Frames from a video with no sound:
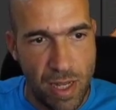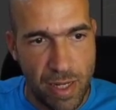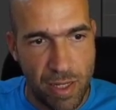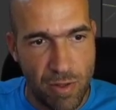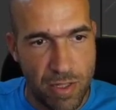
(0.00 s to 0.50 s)

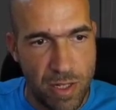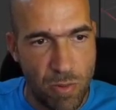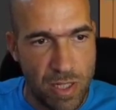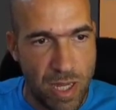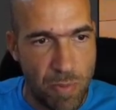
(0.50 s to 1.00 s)
I cannot see
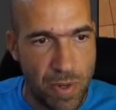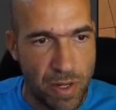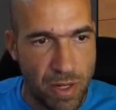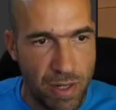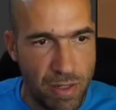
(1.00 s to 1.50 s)
what's
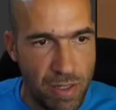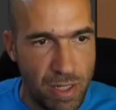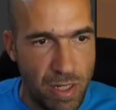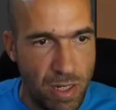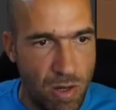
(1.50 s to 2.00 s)
happening here.
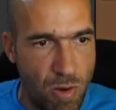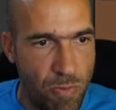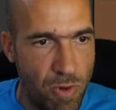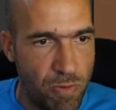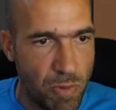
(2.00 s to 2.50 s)

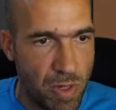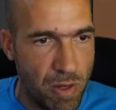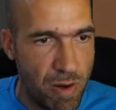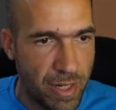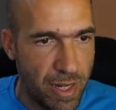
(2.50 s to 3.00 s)
Hopefully from
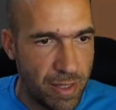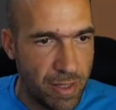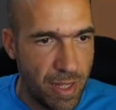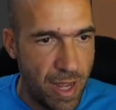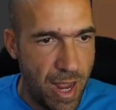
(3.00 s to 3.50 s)
here I
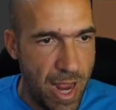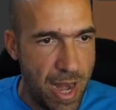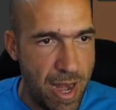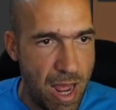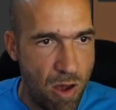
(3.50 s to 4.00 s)
can.
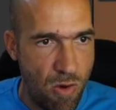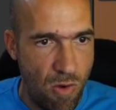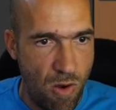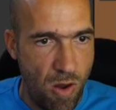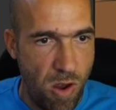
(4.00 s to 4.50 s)
And
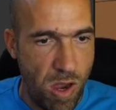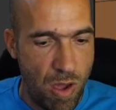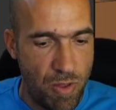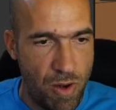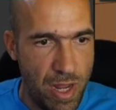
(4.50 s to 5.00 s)
now,
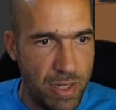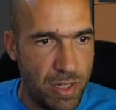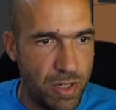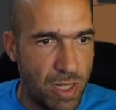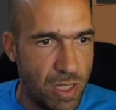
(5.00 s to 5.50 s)
ladies
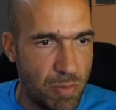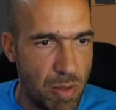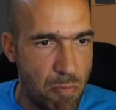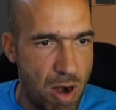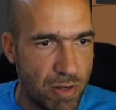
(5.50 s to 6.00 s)
and
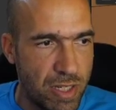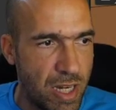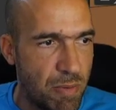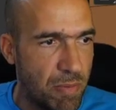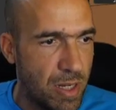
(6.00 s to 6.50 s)
gentlemen, mark
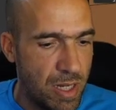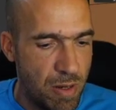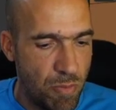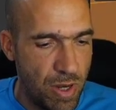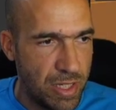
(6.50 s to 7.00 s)
seam,
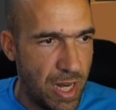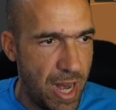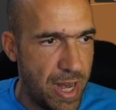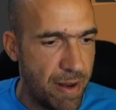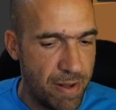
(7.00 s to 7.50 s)
press
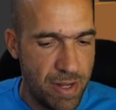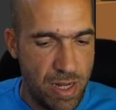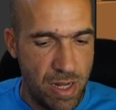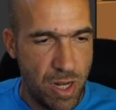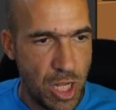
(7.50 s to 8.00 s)
A,
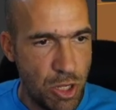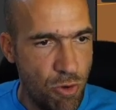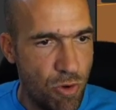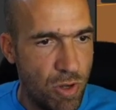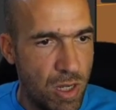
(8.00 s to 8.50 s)

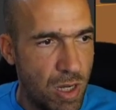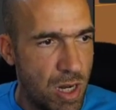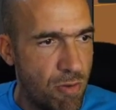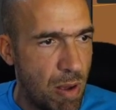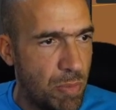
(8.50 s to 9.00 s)
U,
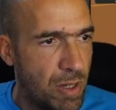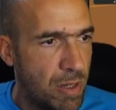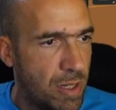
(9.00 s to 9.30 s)
unwrap.